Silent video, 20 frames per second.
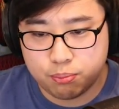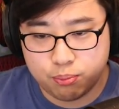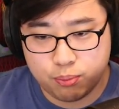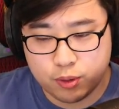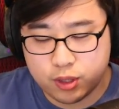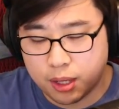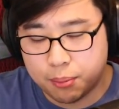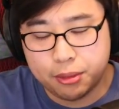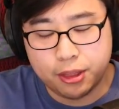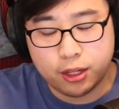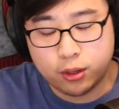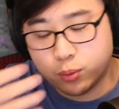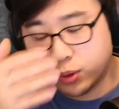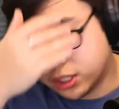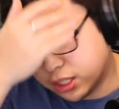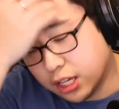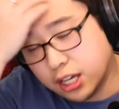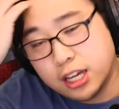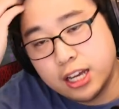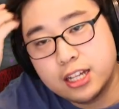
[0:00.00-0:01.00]
something.
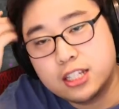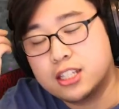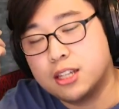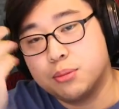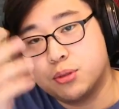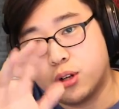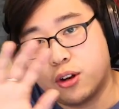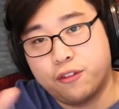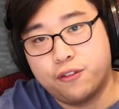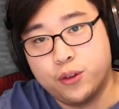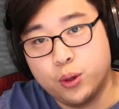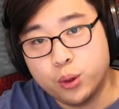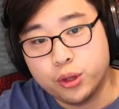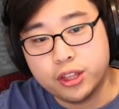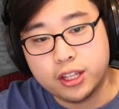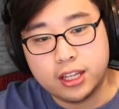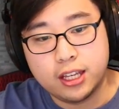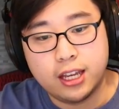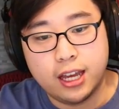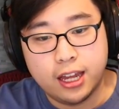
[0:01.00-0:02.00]
It's some sort of fuel
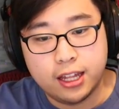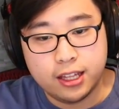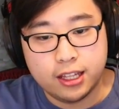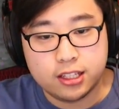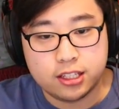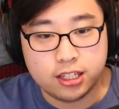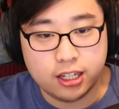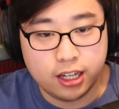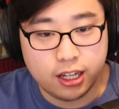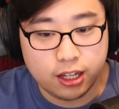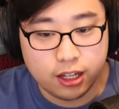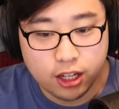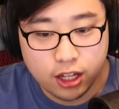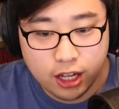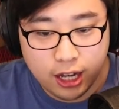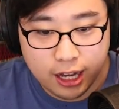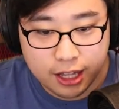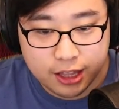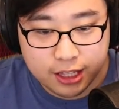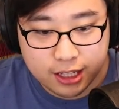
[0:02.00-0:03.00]
thingy, and it's I
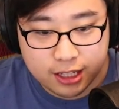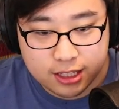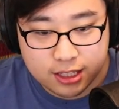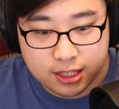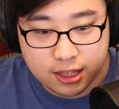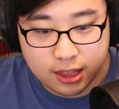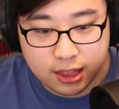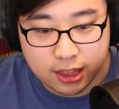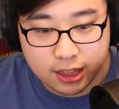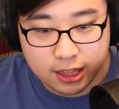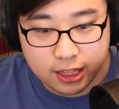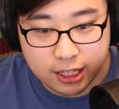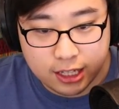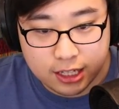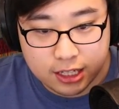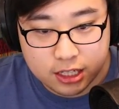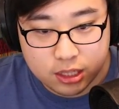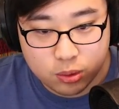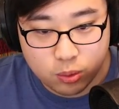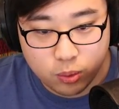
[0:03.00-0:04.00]
think it's
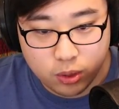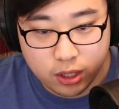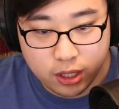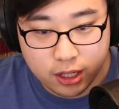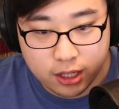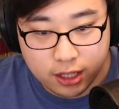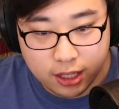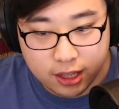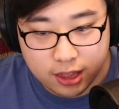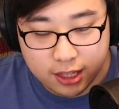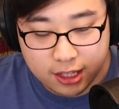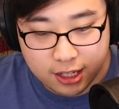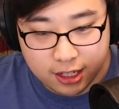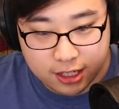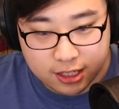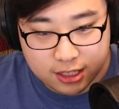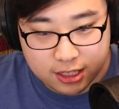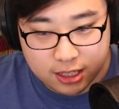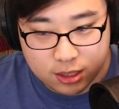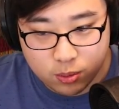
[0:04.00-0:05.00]
this one. I think
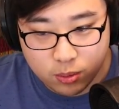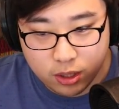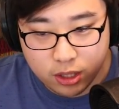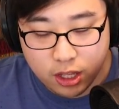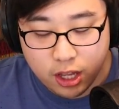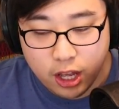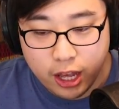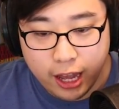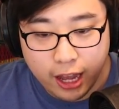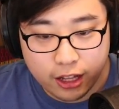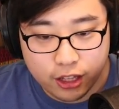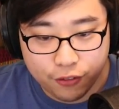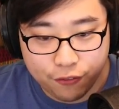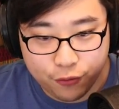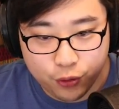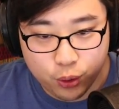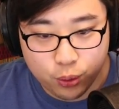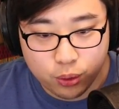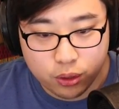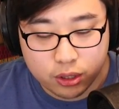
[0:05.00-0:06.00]
is this one, and a
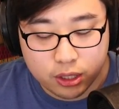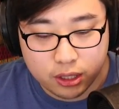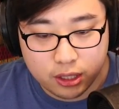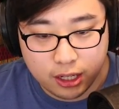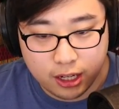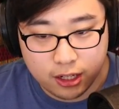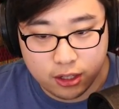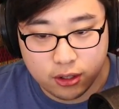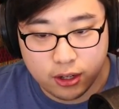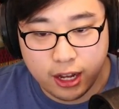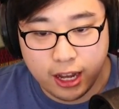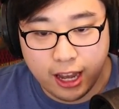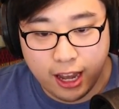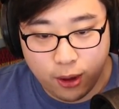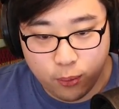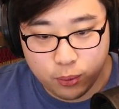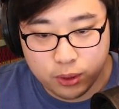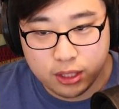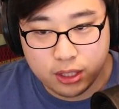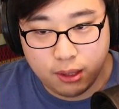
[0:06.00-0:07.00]
fuel container,
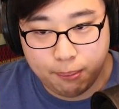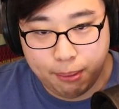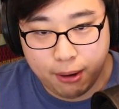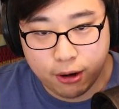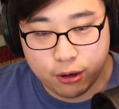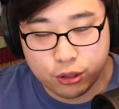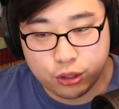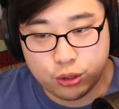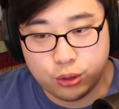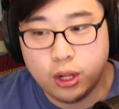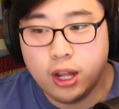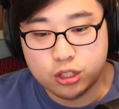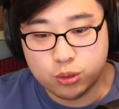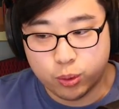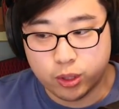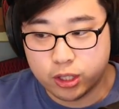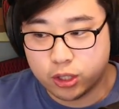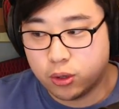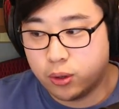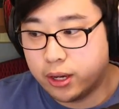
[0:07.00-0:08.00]
and we need a parachute. So
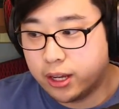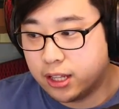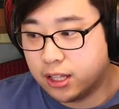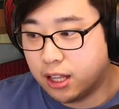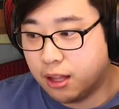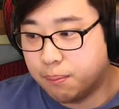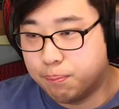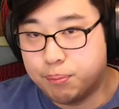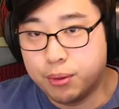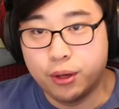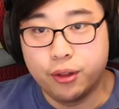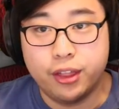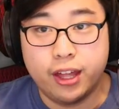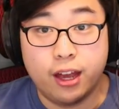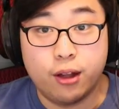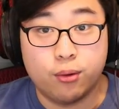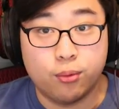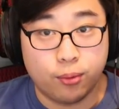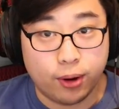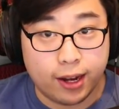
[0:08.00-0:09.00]
we're gonna go ahead and build
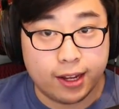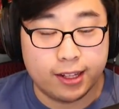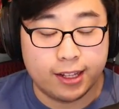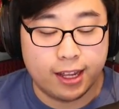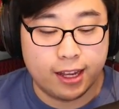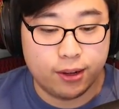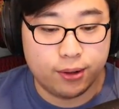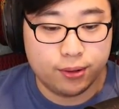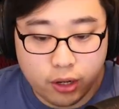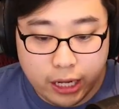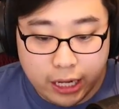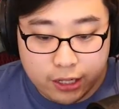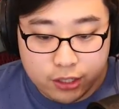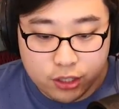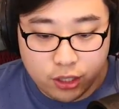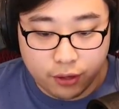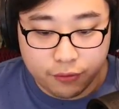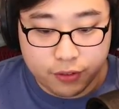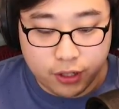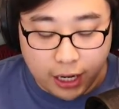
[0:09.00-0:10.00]
that right now. Okay,
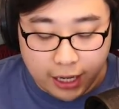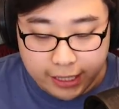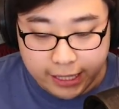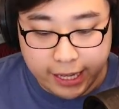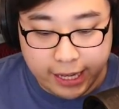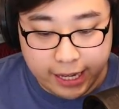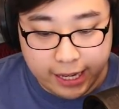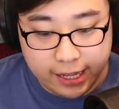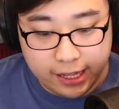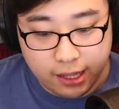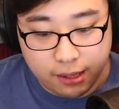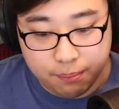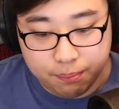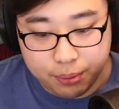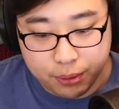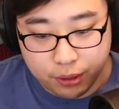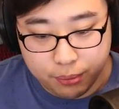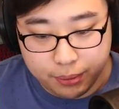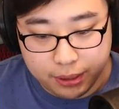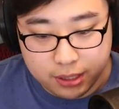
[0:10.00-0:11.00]
so I've gone ahead and
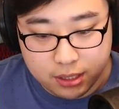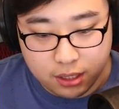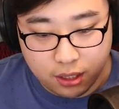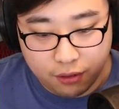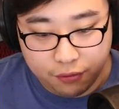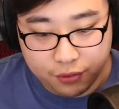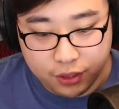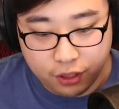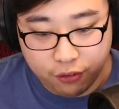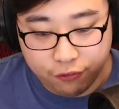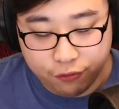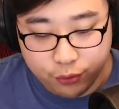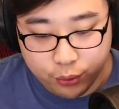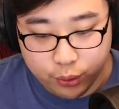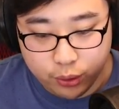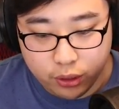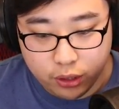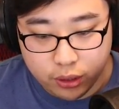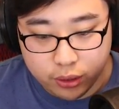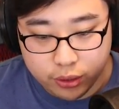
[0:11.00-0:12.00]
built myself the
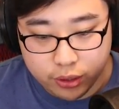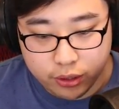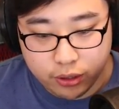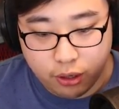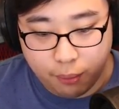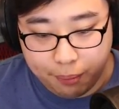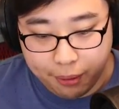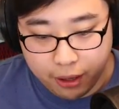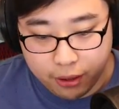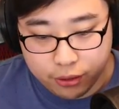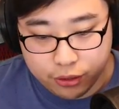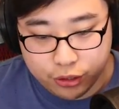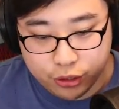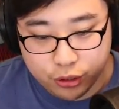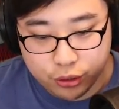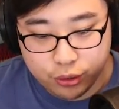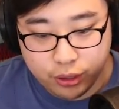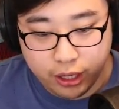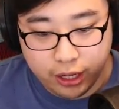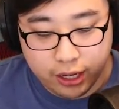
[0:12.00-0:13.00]
fuel loader, a
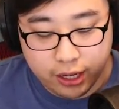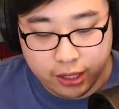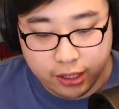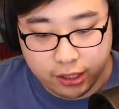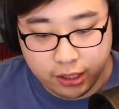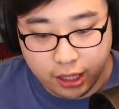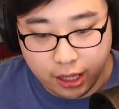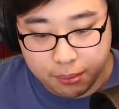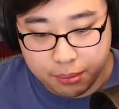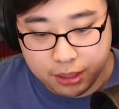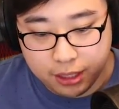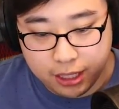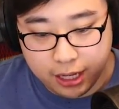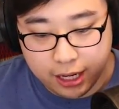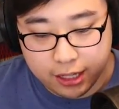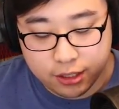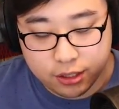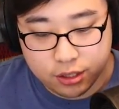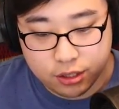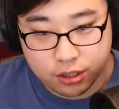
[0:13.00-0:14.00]
parachute, and an empty
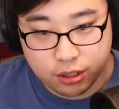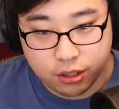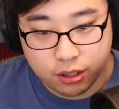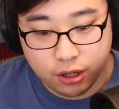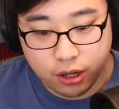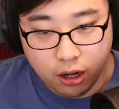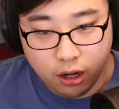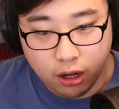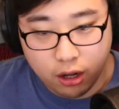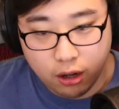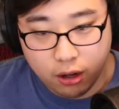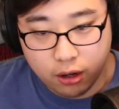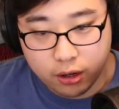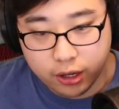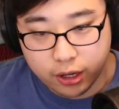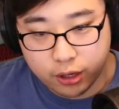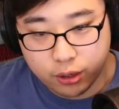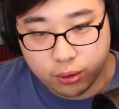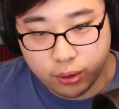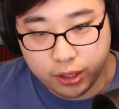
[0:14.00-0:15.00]
canister.
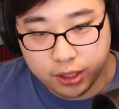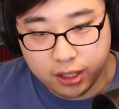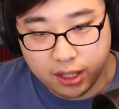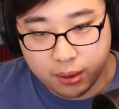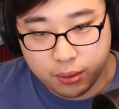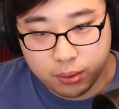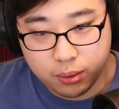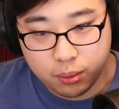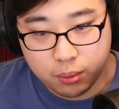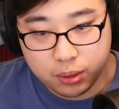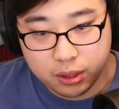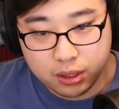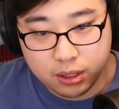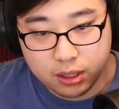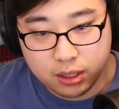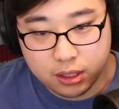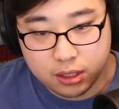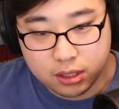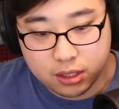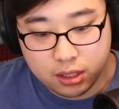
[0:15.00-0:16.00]
Okay, cool. And then now what we
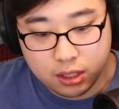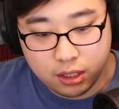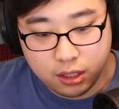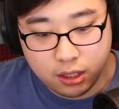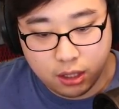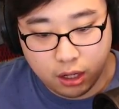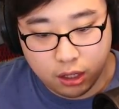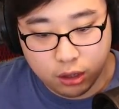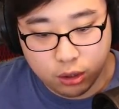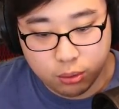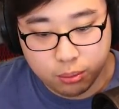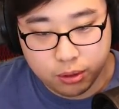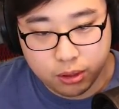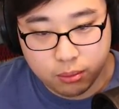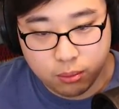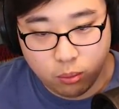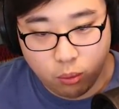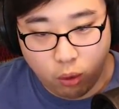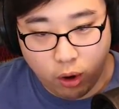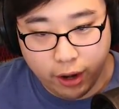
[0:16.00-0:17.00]
need is the
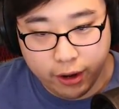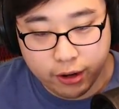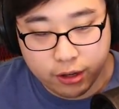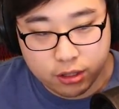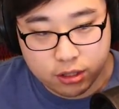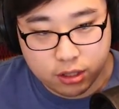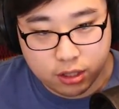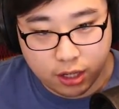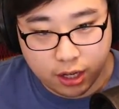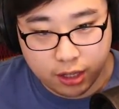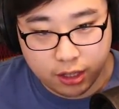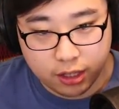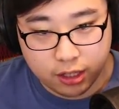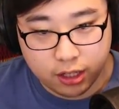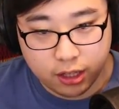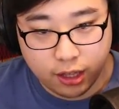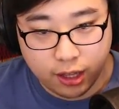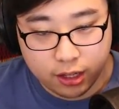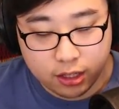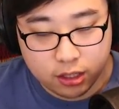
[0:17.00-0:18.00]
aluminum wires to kind of
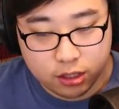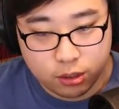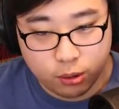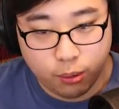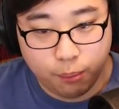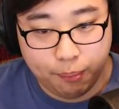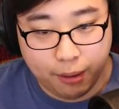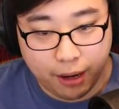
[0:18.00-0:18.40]
connect this so it